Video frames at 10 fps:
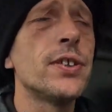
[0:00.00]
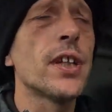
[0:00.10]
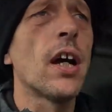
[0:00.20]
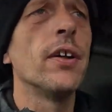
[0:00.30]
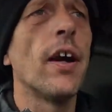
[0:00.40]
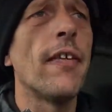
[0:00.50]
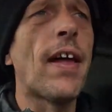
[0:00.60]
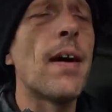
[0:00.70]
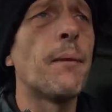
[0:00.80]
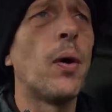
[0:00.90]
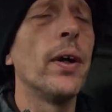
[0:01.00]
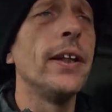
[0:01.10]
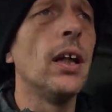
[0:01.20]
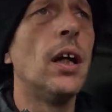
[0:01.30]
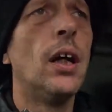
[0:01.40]
So at that
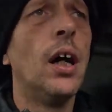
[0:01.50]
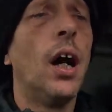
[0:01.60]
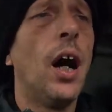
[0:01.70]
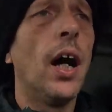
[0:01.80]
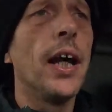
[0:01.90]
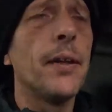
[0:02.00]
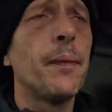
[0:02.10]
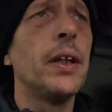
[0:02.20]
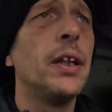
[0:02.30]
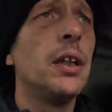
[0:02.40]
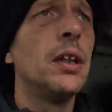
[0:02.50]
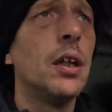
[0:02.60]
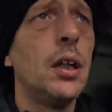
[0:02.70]
point I had been